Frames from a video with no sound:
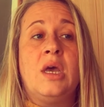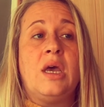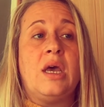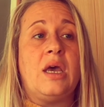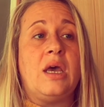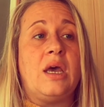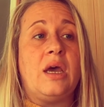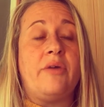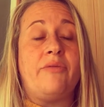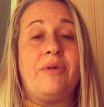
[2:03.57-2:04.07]

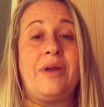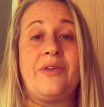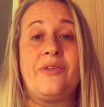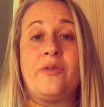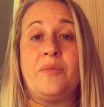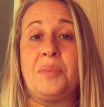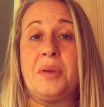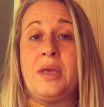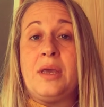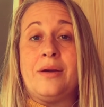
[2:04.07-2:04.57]
a
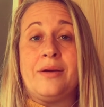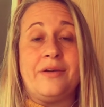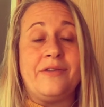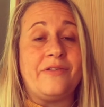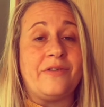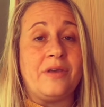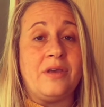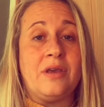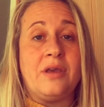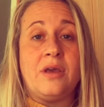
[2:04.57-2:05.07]
recipe
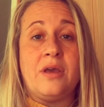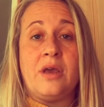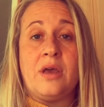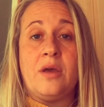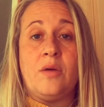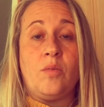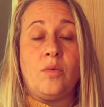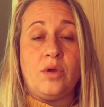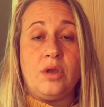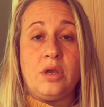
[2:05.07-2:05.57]

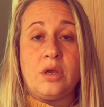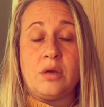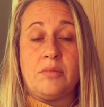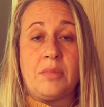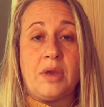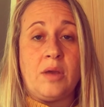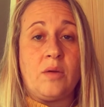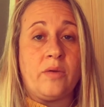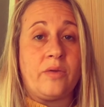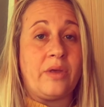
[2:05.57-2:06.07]
idea, what you
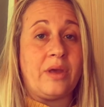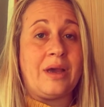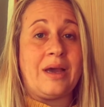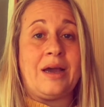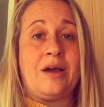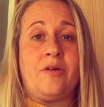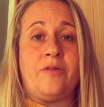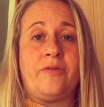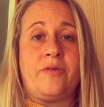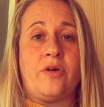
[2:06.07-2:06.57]
can make with it,
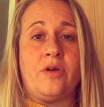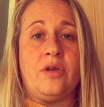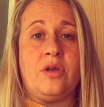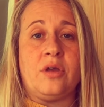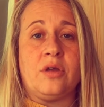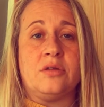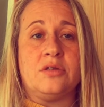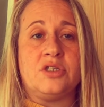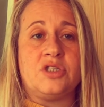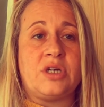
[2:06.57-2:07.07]
how far you
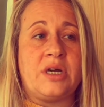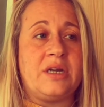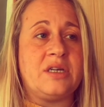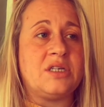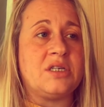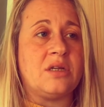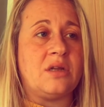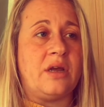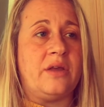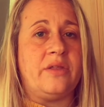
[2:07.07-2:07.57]
can
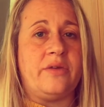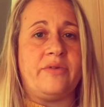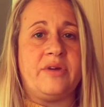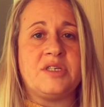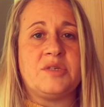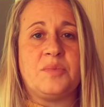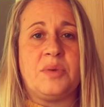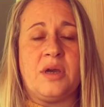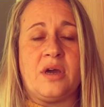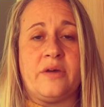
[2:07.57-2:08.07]
stretch, like the
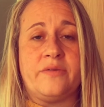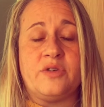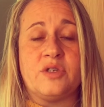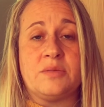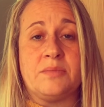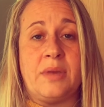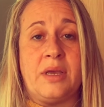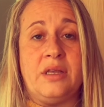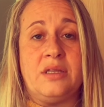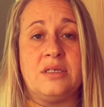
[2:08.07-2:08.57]
recipe I've
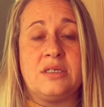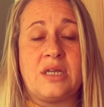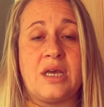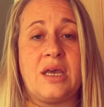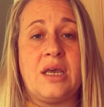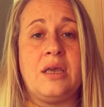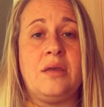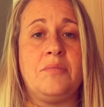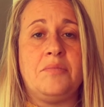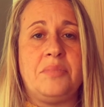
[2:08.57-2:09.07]
just made
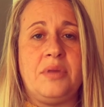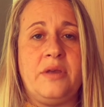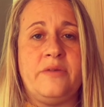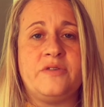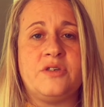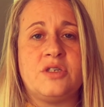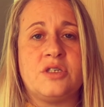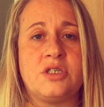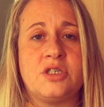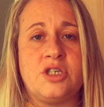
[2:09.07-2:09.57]
today,
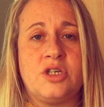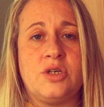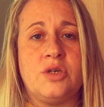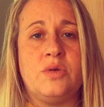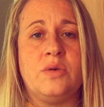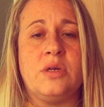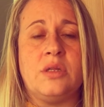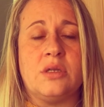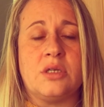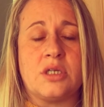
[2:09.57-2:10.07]
beef
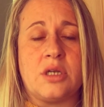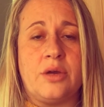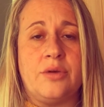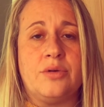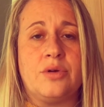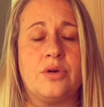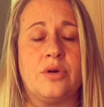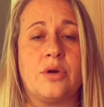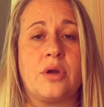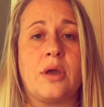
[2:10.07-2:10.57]
stew in the
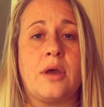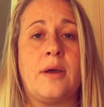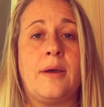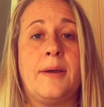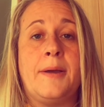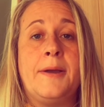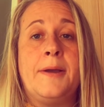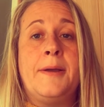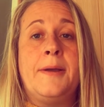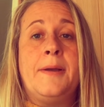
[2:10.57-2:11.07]
slow
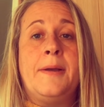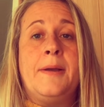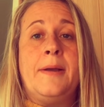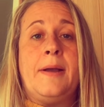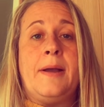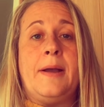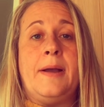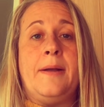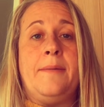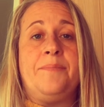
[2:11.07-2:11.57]
cooker.
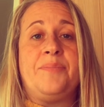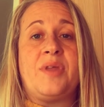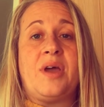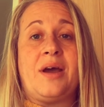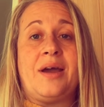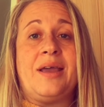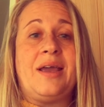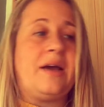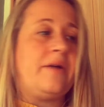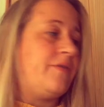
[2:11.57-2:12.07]

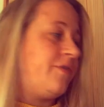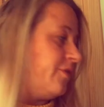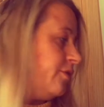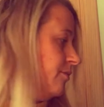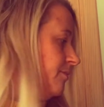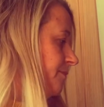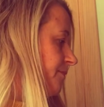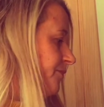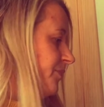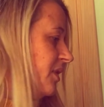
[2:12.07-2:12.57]
I have
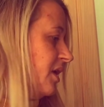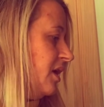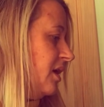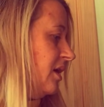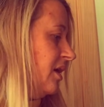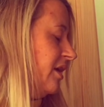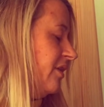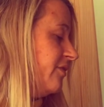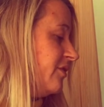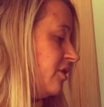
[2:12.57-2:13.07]
some
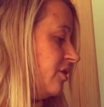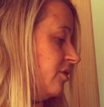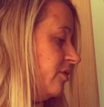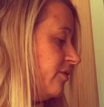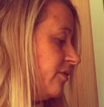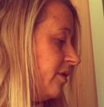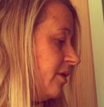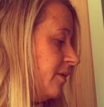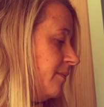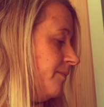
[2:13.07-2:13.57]

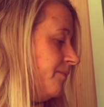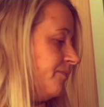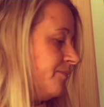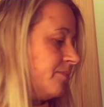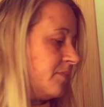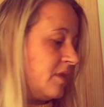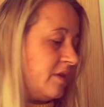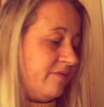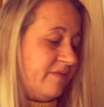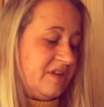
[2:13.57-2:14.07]
leftover
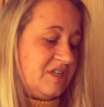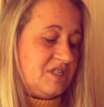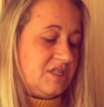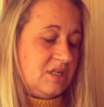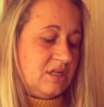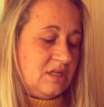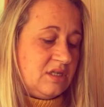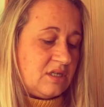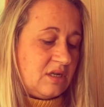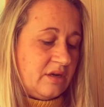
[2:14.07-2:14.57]

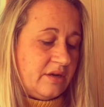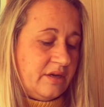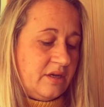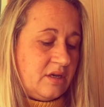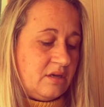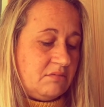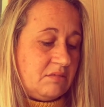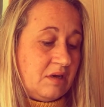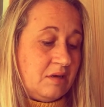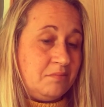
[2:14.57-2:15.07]
veggies
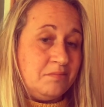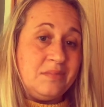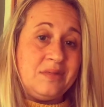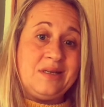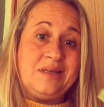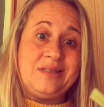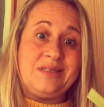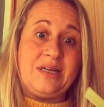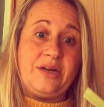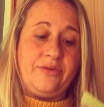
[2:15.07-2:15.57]
like
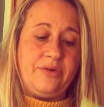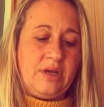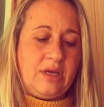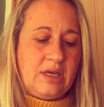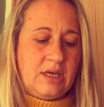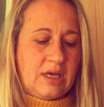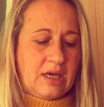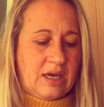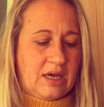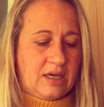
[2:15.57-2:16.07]

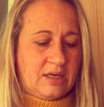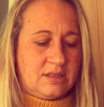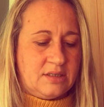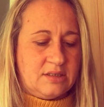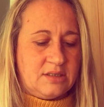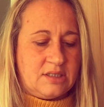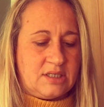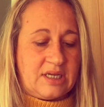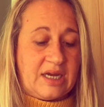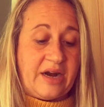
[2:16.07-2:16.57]
celery
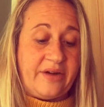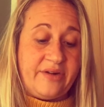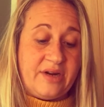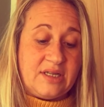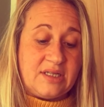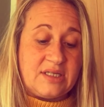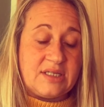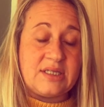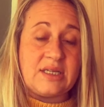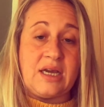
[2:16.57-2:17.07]
and
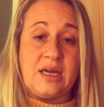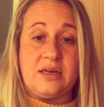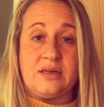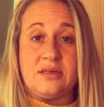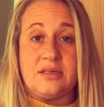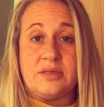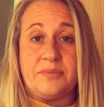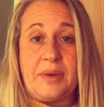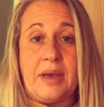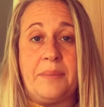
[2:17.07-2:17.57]
carrots
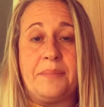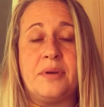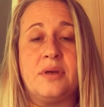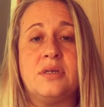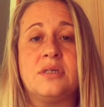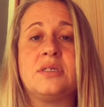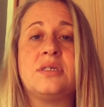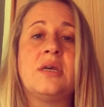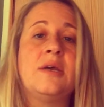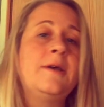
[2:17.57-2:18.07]
and
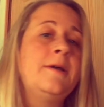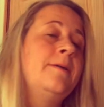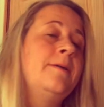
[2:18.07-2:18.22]
peppers,